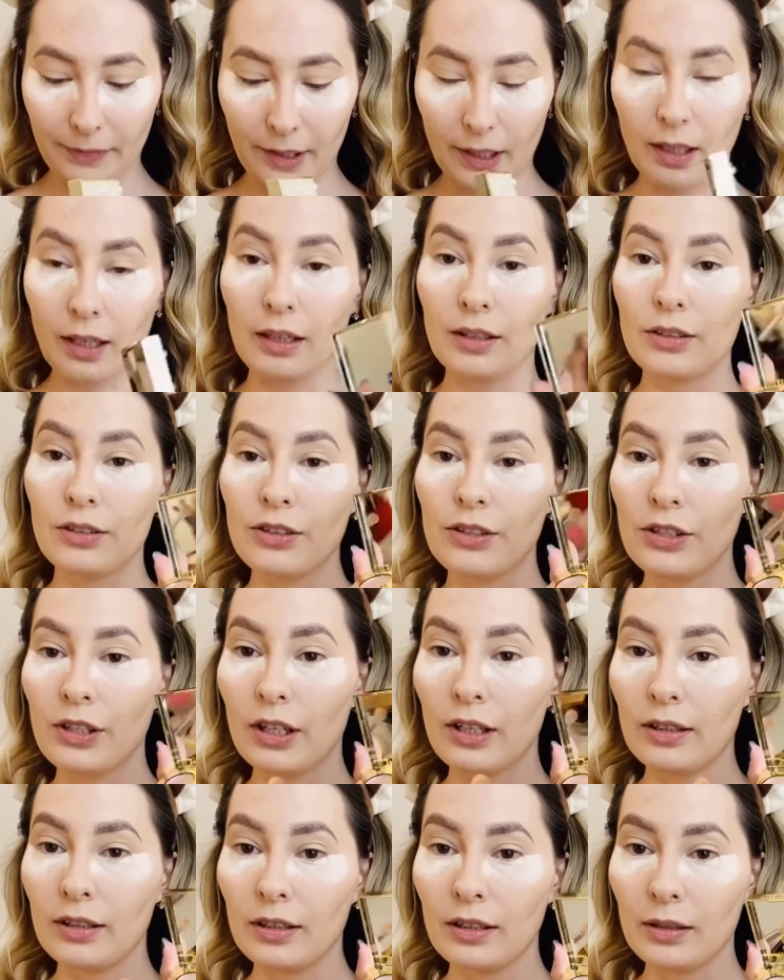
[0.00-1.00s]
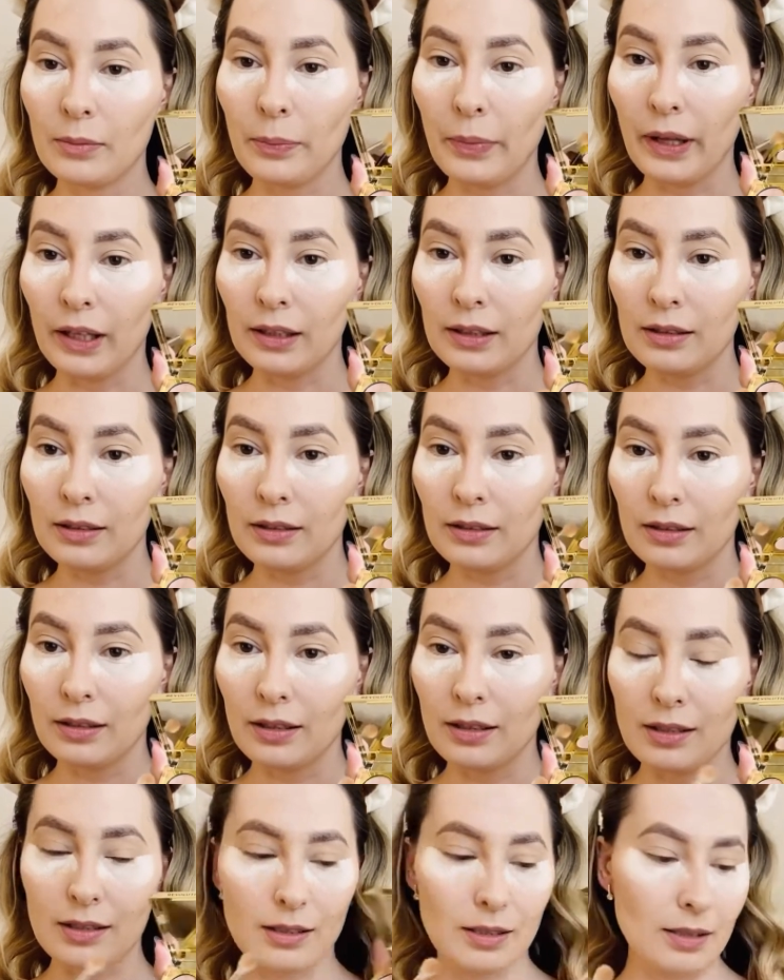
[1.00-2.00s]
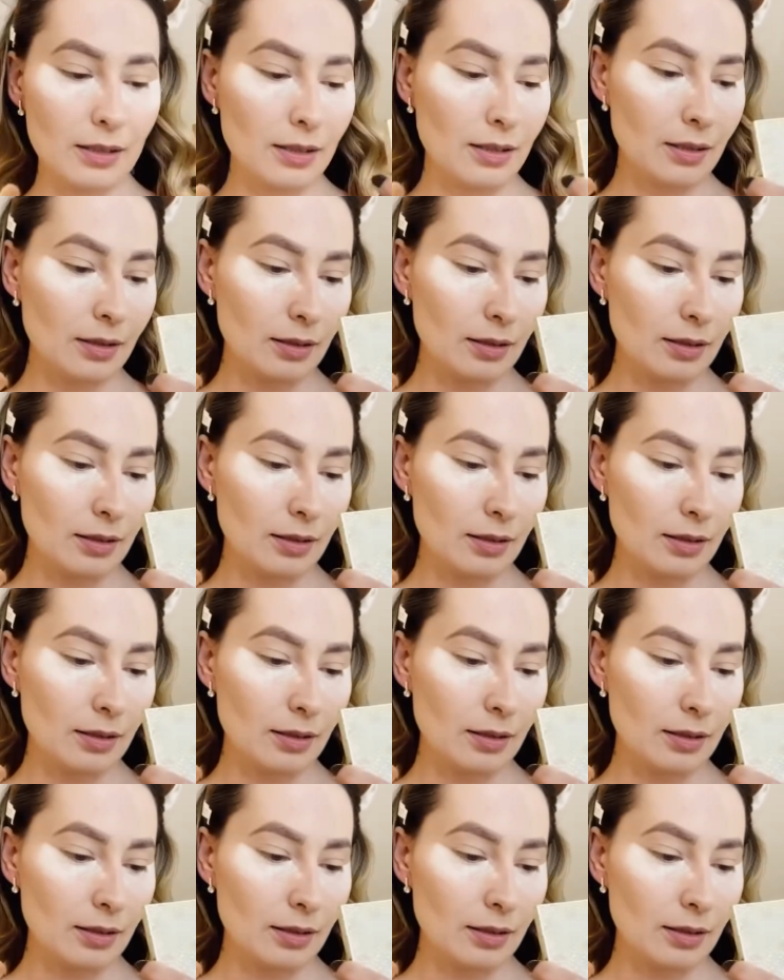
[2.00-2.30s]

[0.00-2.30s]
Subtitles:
lighter shade in the palette. Is this